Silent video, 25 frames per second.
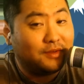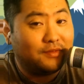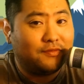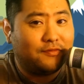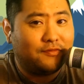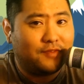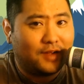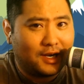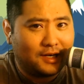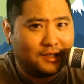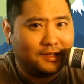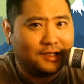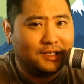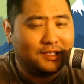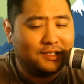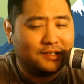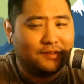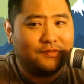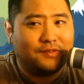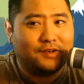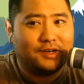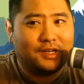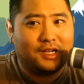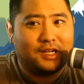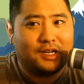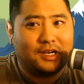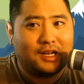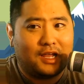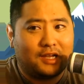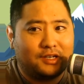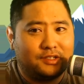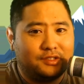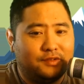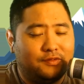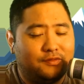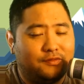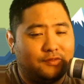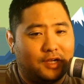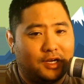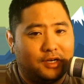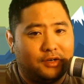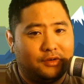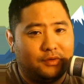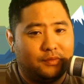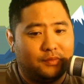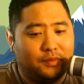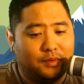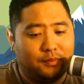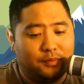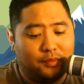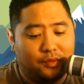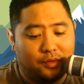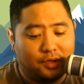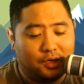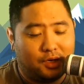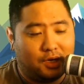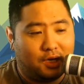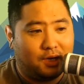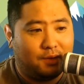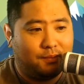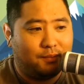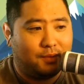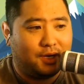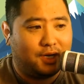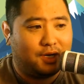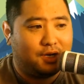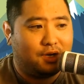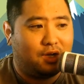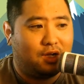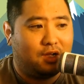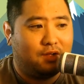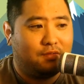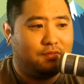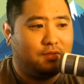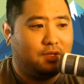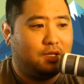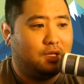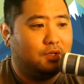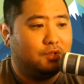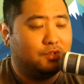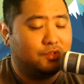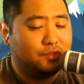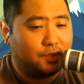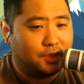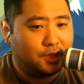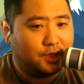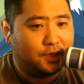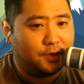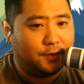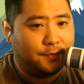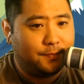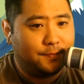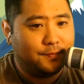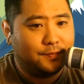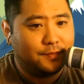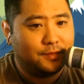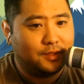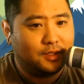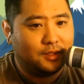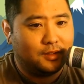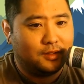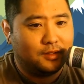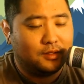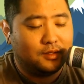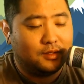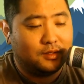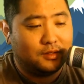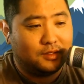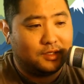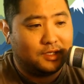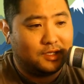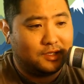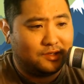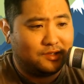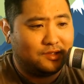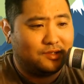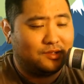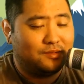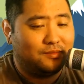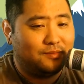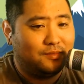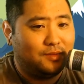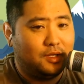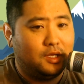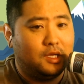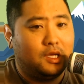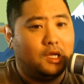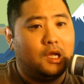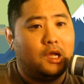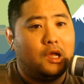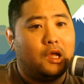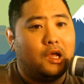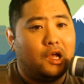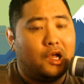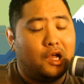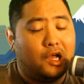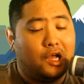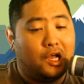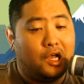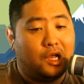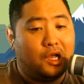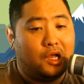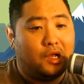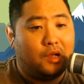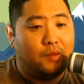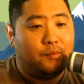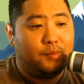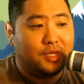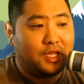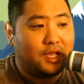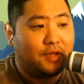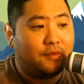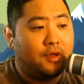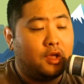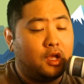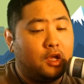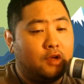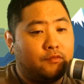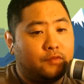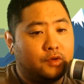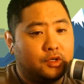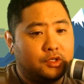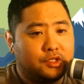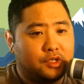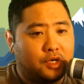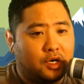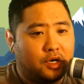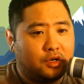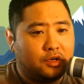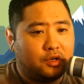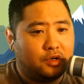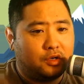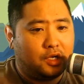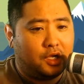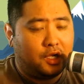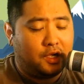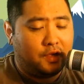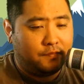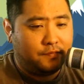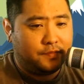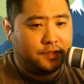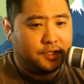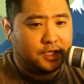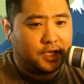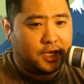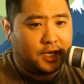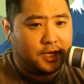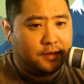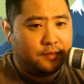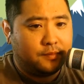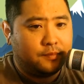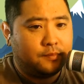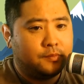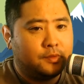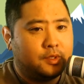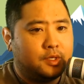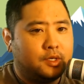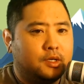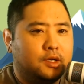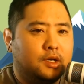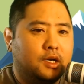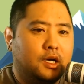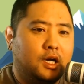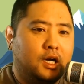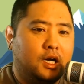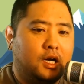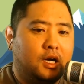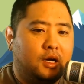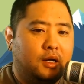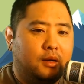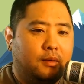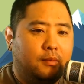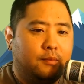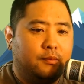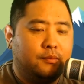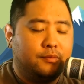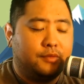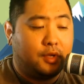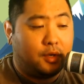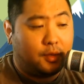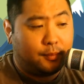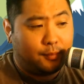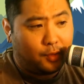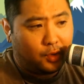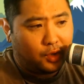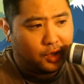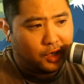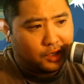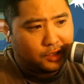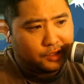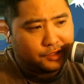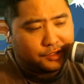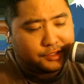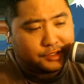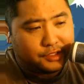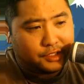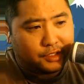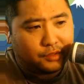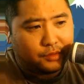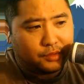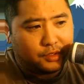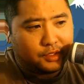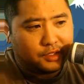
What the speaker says: finally different. I can actually finally report on my coffee drinking-ish. But yeah, first article of the day, more Hearthstone